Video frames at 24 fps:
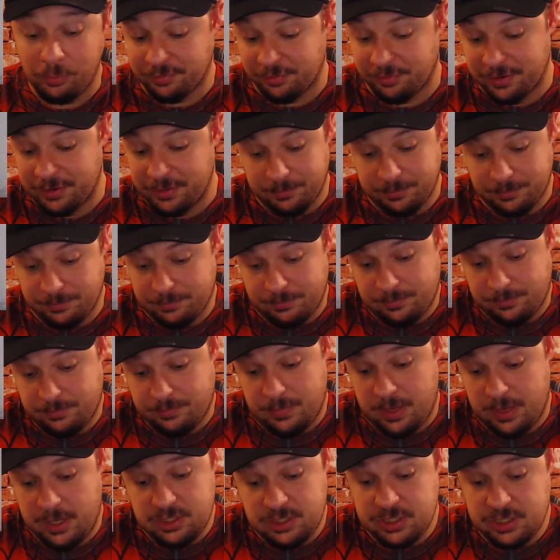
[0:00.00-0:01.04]
Re
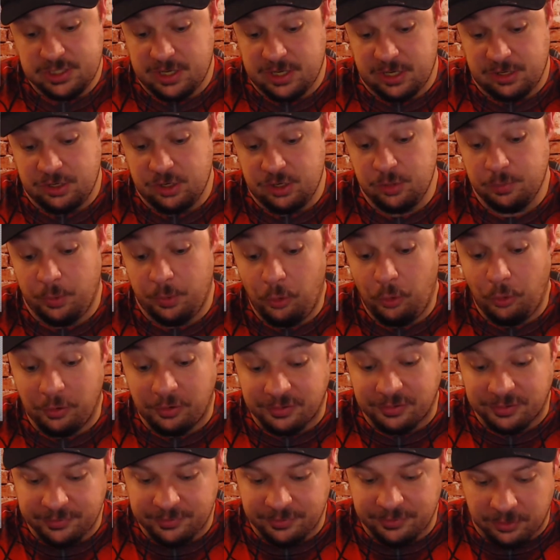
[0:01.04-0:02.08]
It's just a new
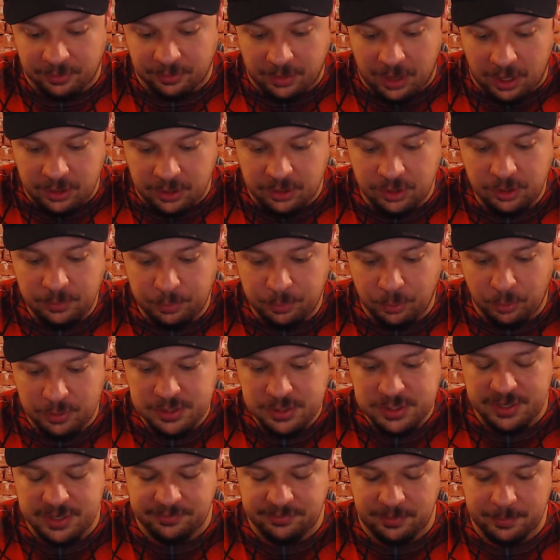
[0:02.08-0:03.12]
mold for a good
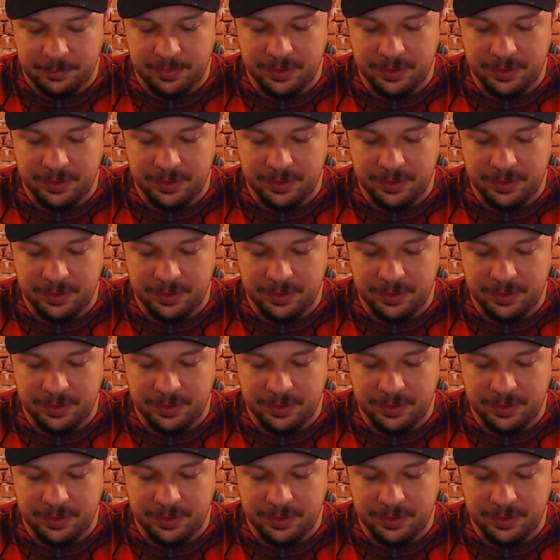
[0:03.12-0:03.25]
portion of him.